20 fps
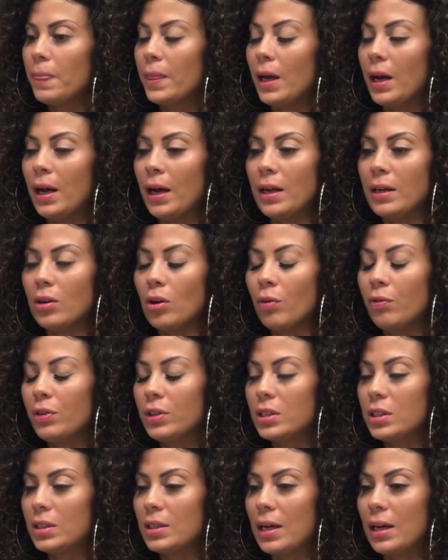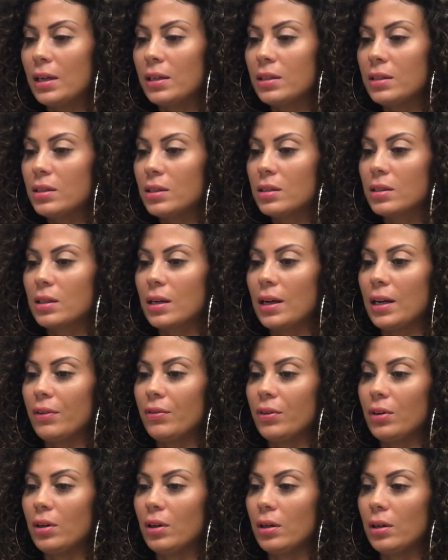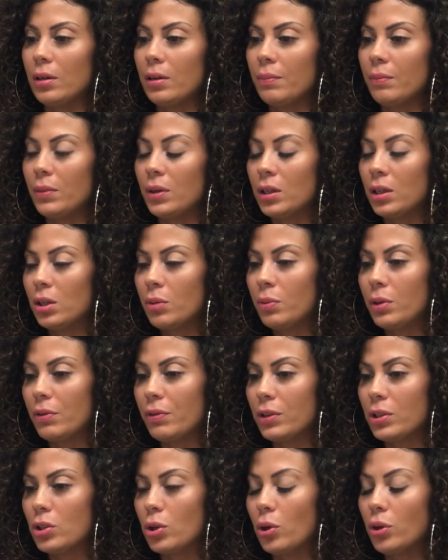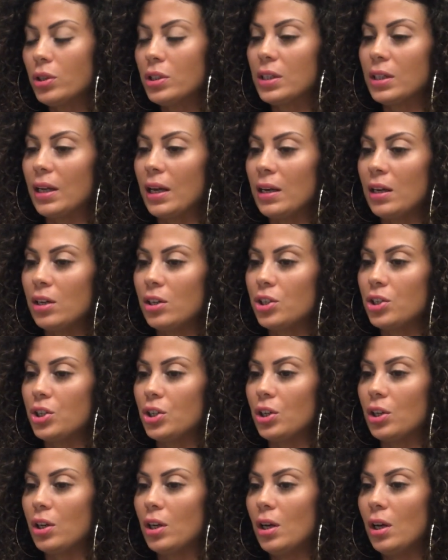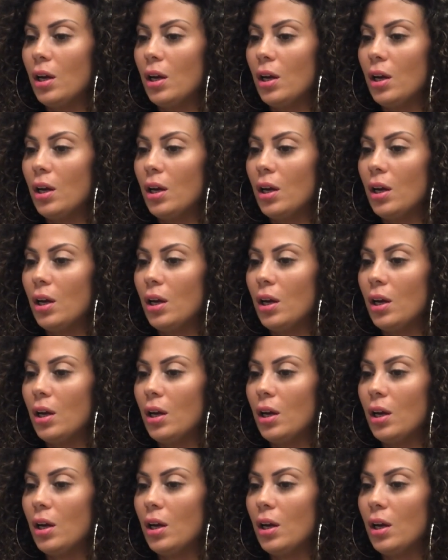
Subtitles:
And obviously that this is kind of a little bit of a toxic energy,